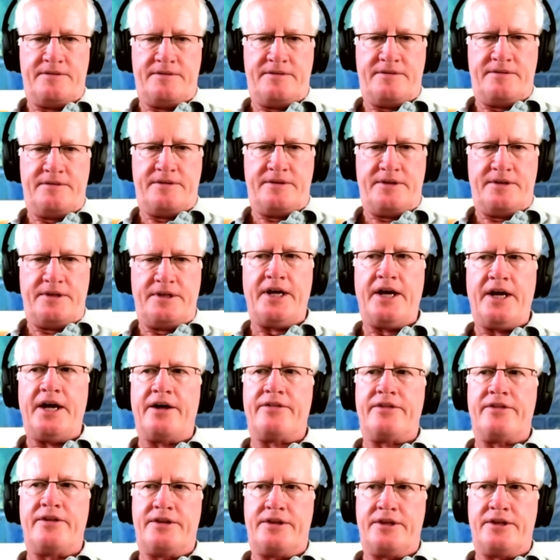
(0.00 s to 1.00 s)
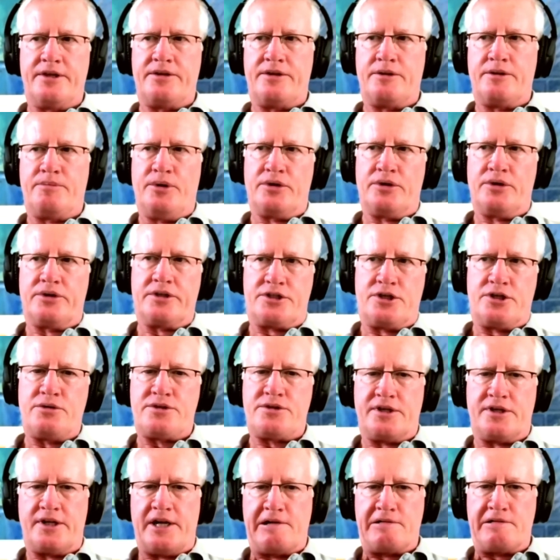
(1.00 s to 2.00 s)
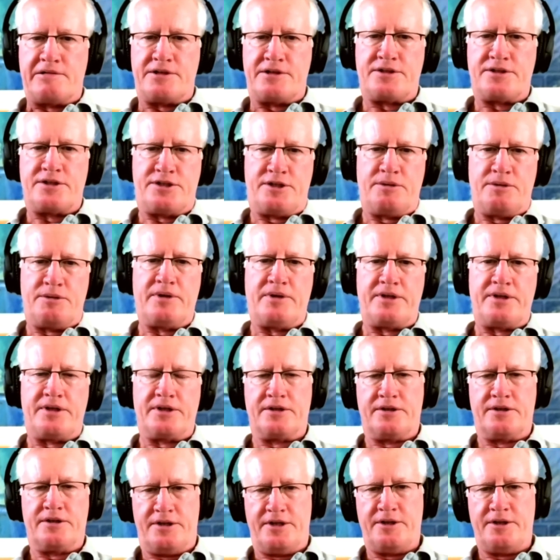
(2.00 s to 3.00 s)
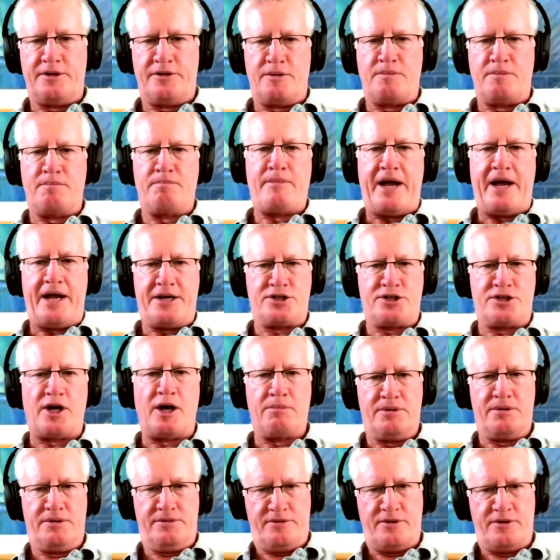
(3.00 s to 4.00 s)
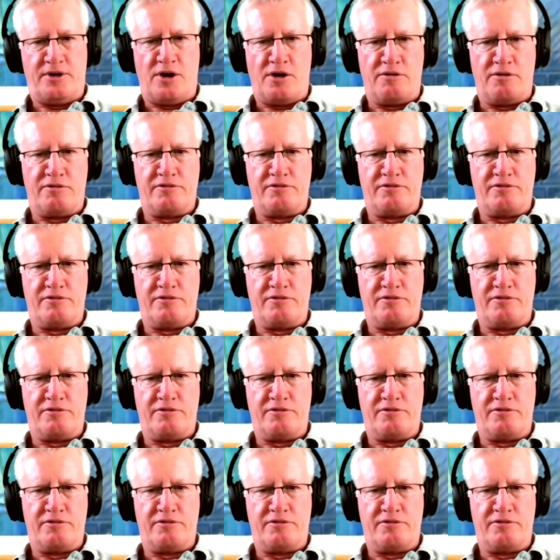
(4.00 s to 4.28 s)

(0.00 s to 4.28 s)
Yeah, the book, The Two Singularities, is simply the mashup of